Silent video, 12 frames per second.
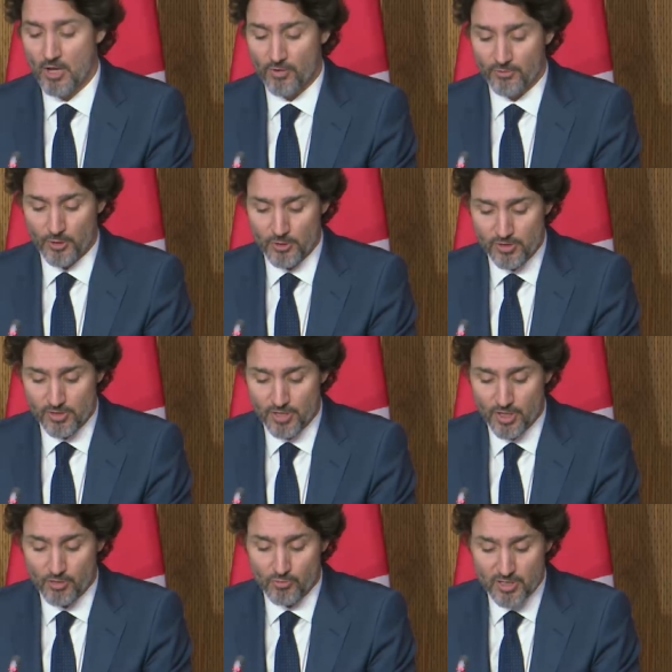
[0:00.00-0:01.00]
First,
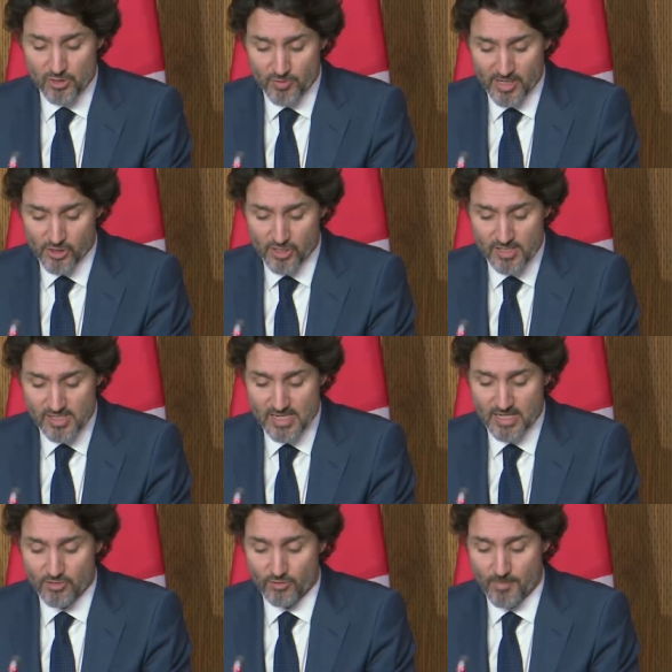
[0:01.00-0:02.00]
restrictions
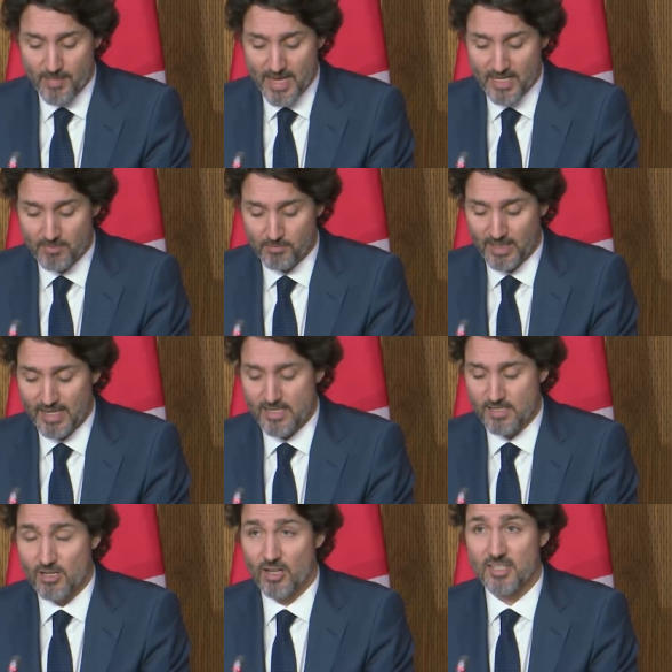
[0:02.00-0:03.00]
need to remain in
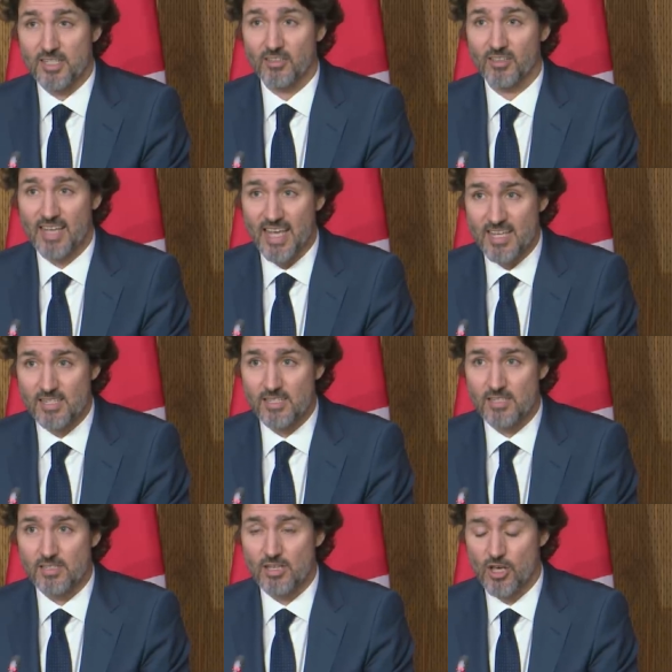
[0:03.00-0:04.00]
place until
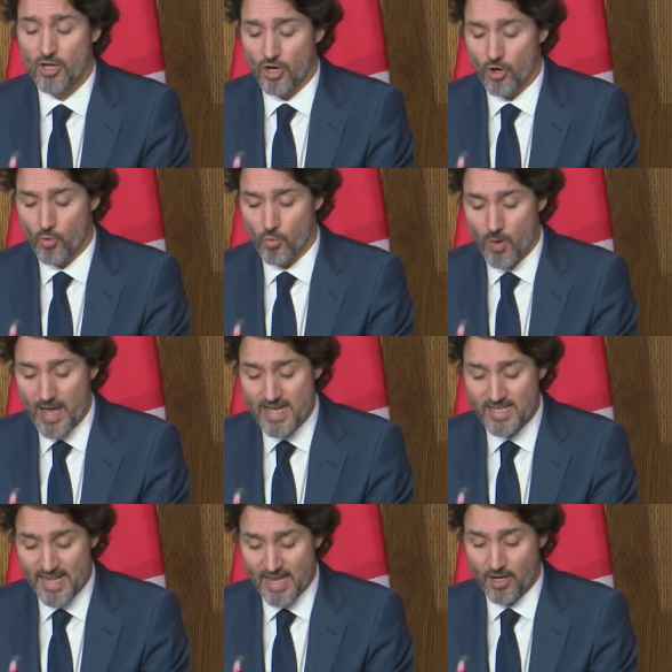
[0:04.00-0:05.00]
cases go
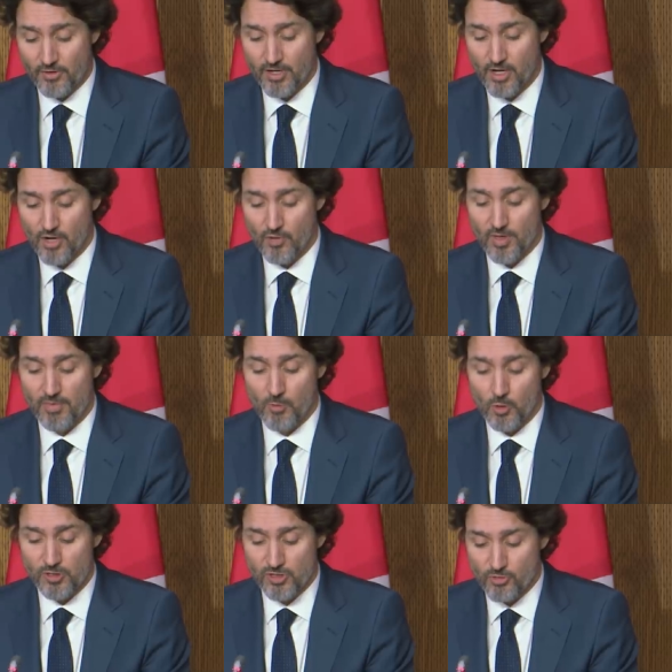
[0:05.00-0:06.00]
way down with
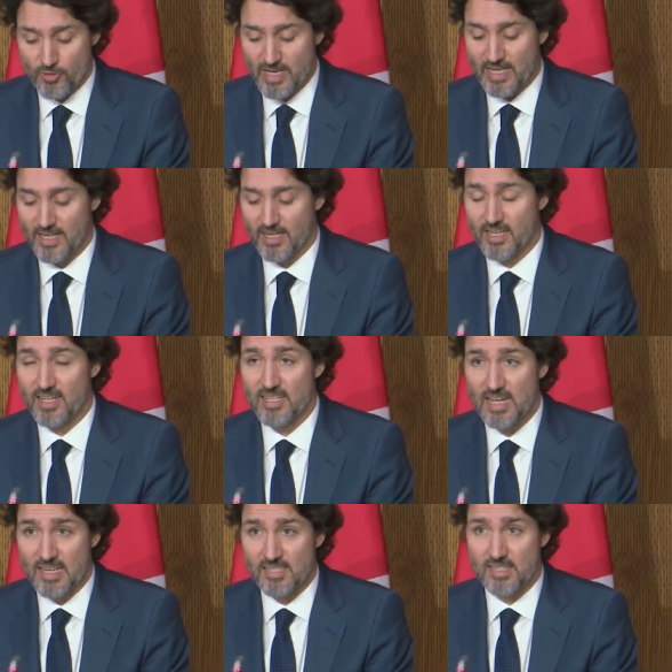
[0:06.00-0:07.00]
more screening,
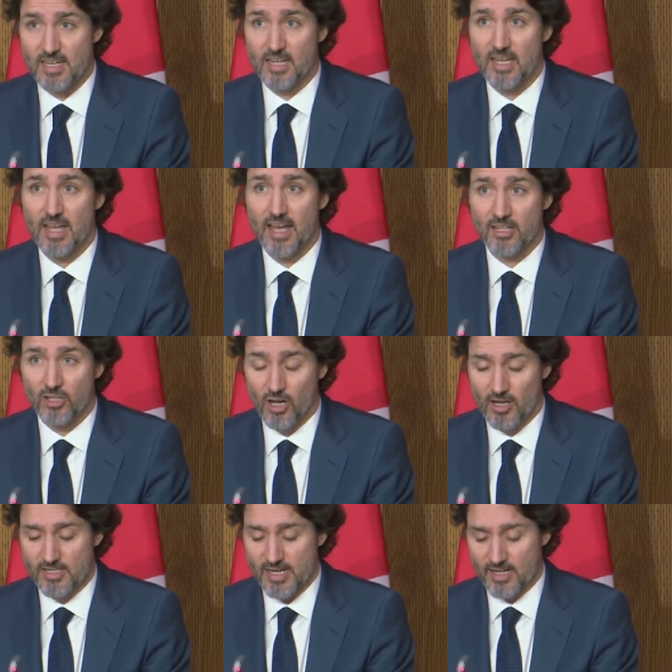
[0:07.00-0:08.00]
testing, and
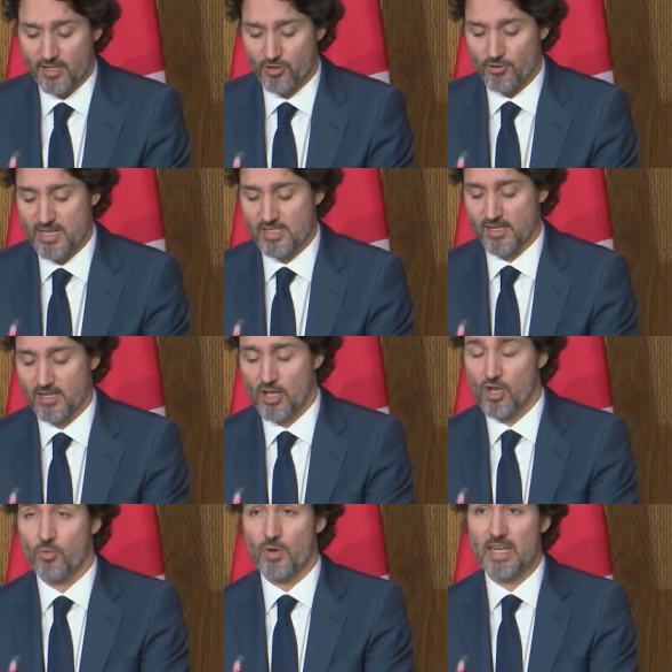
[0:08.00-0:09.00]
contact tracing.
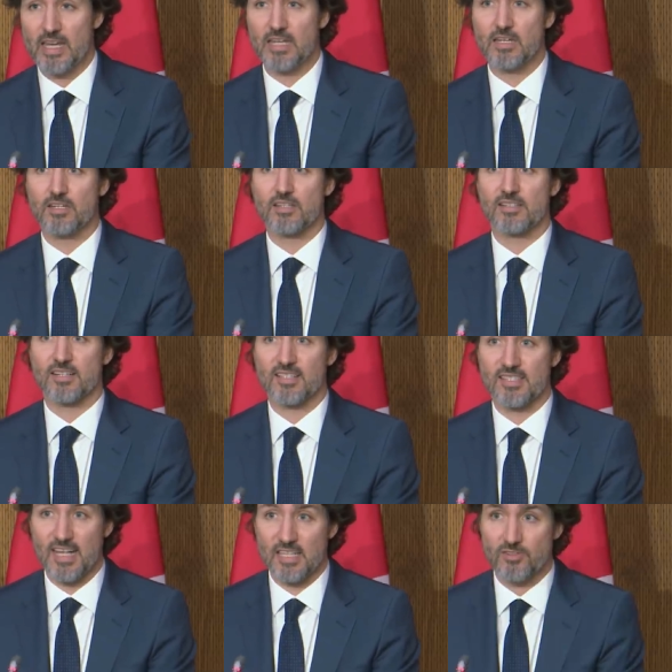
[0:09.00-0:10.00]
We need to
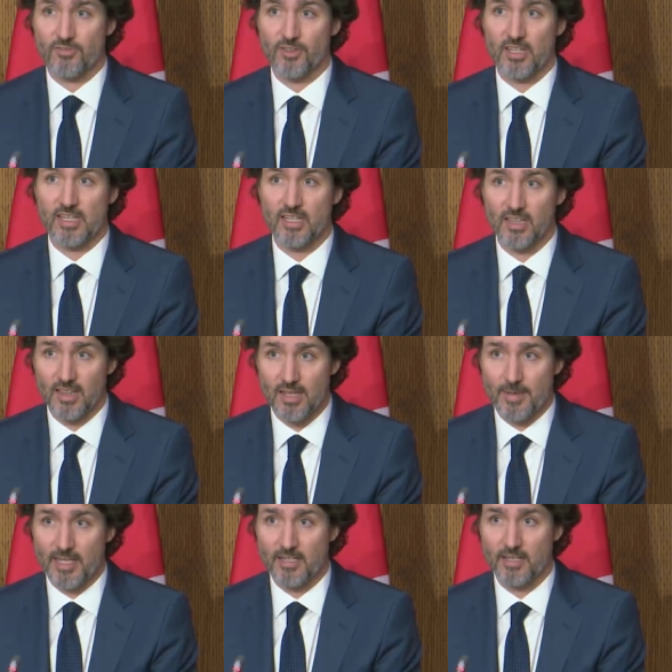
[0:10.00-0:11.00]
successfully
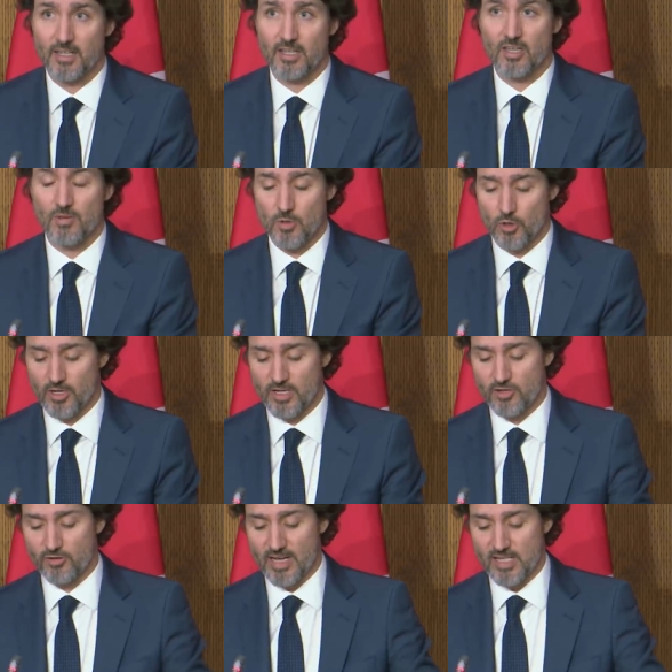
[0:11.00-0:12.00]
limit
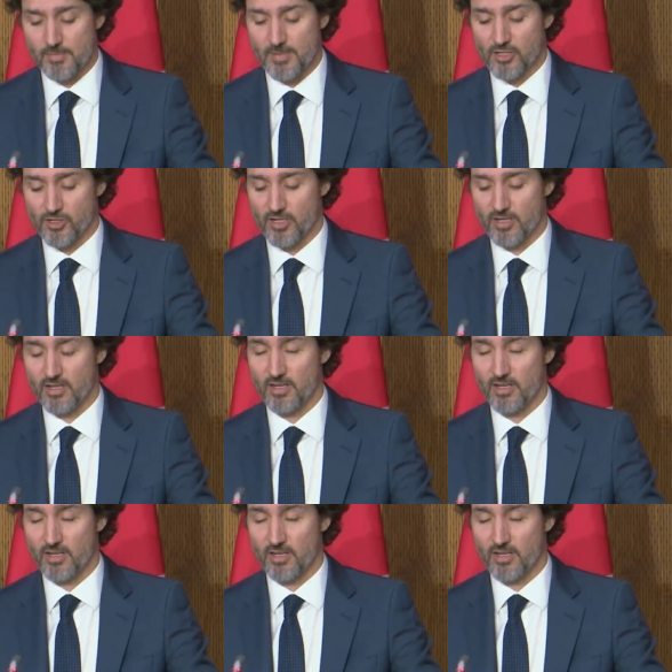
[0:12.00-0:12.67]
community transmission.